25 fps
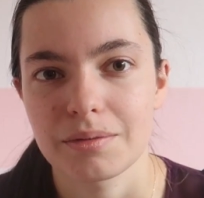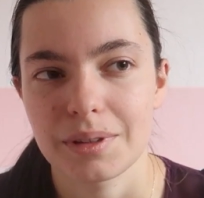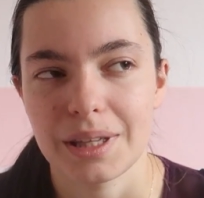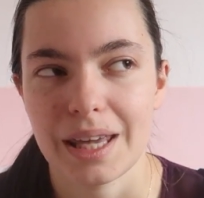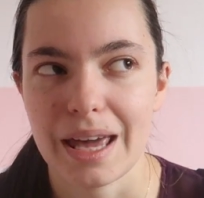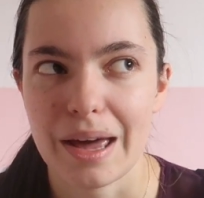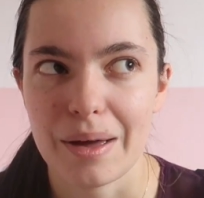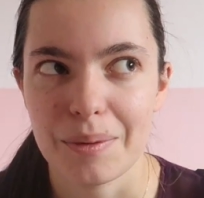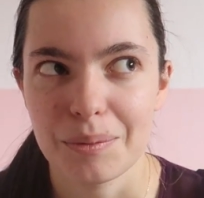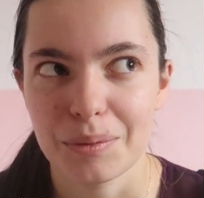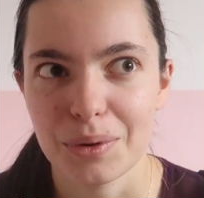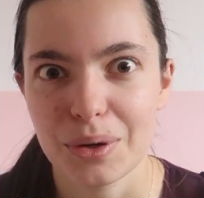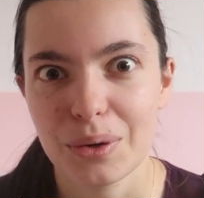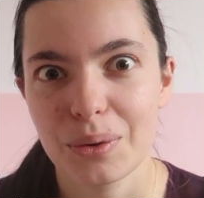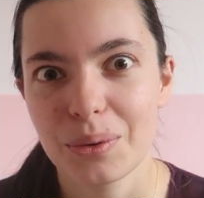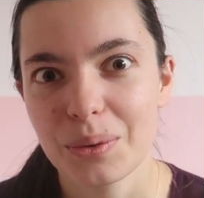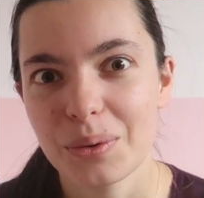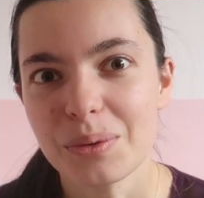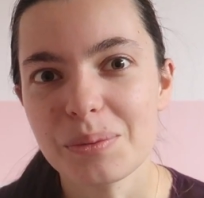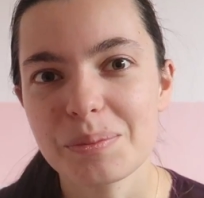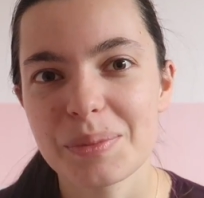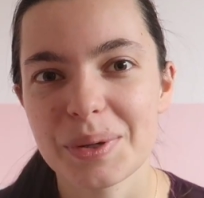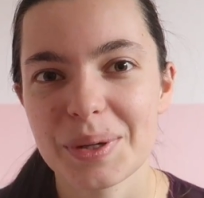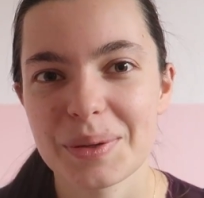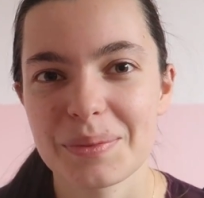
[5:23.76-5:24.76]
Yeah,
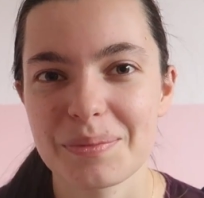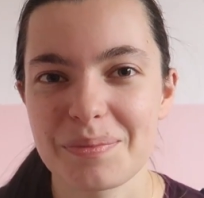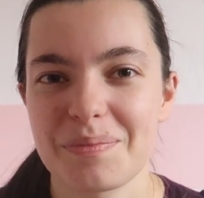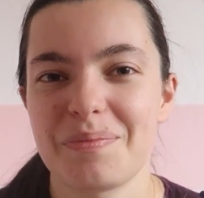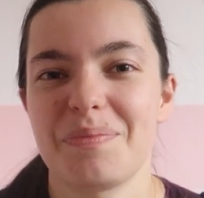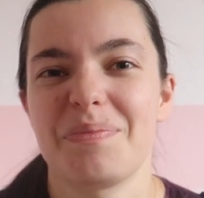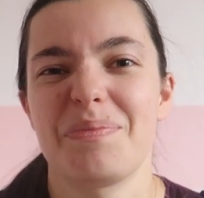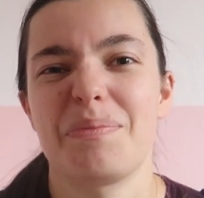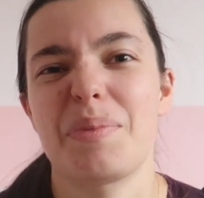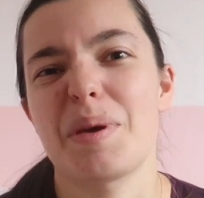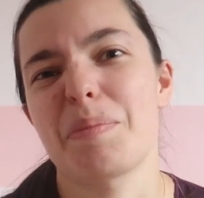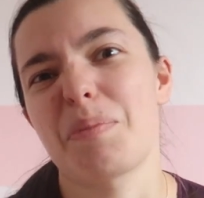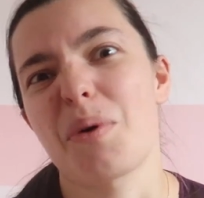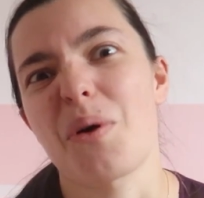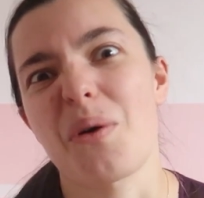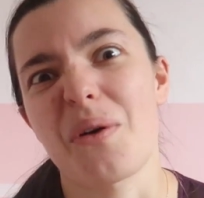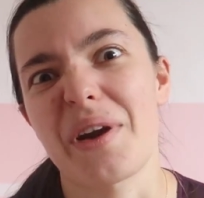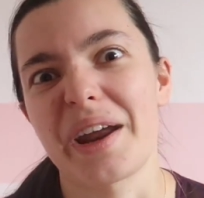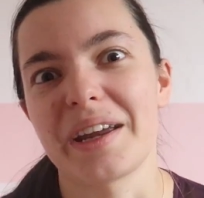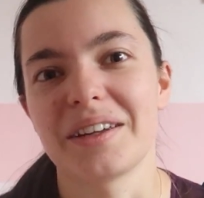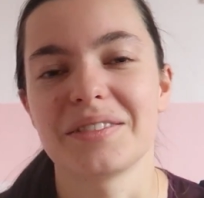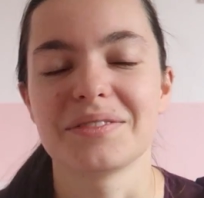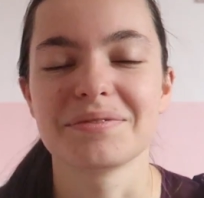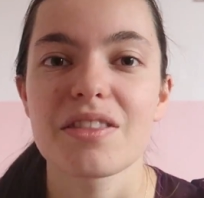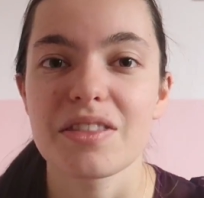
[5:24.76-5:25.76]
cool, but a bit
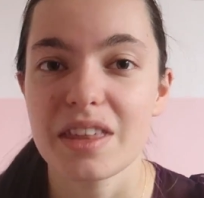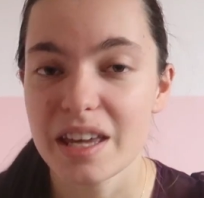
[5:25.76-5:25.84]
boring.